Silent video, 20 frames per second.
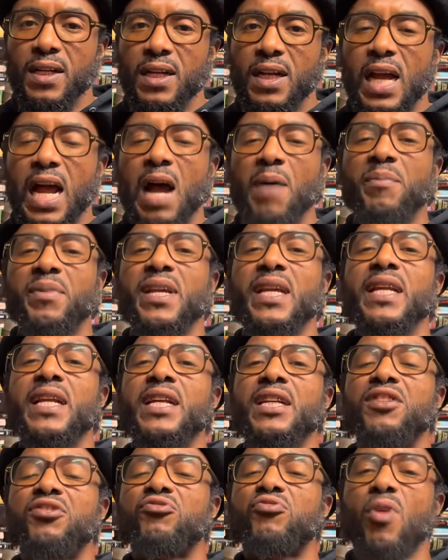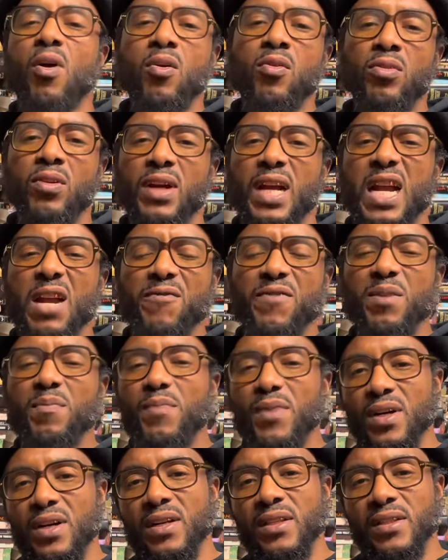I'm getting stronger. Every
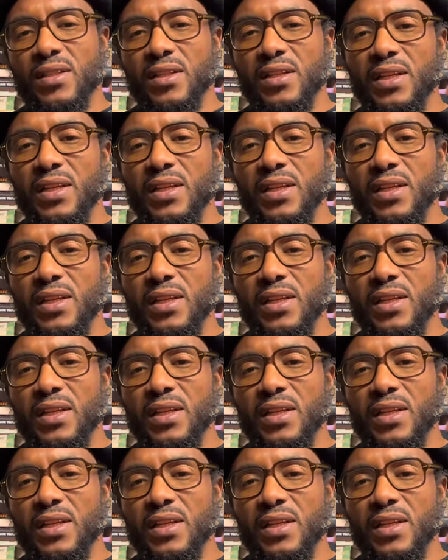month